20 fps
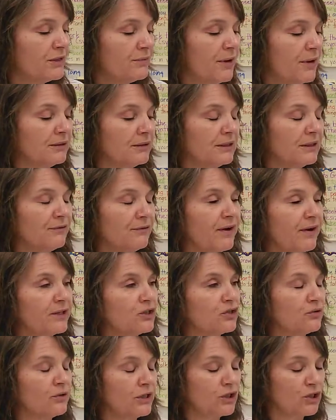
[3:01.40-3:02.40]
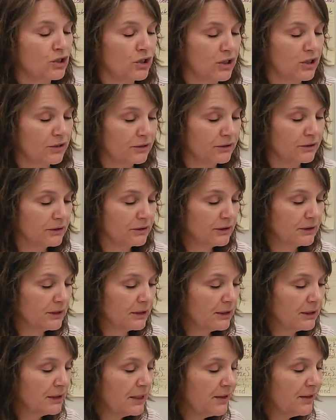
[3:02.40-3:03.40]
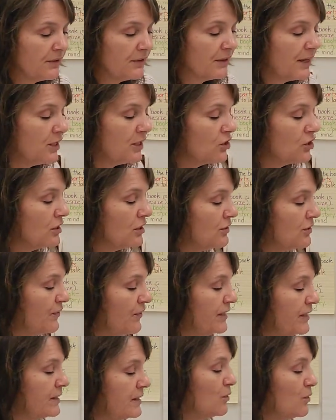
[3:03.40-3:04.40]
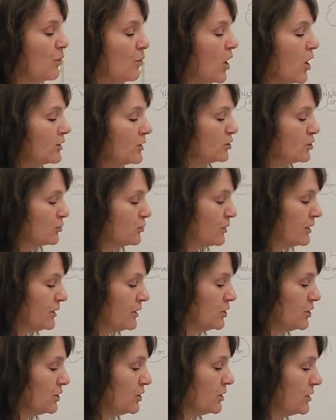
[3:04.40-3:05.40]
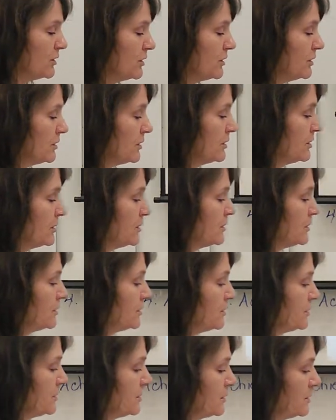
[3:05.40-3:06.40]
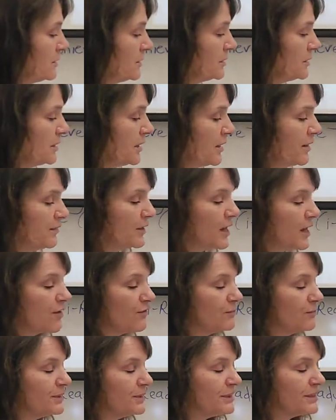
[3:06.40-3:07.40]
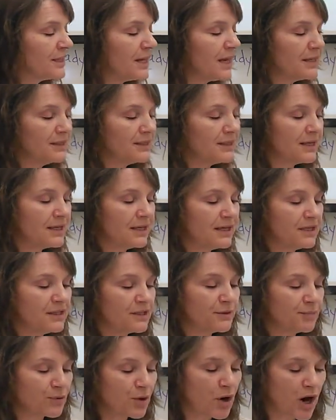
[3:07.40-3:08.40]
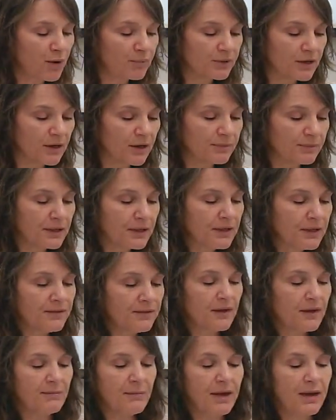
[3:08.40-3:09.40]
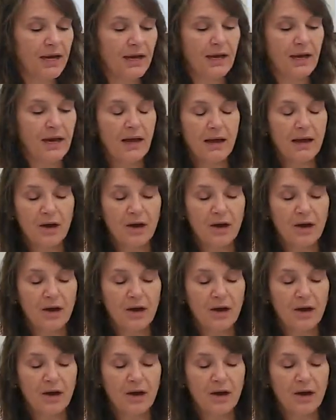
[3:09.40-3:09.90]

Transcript: is melting faster each year. The nation is facing a water shortage. The government says that it is a problem that may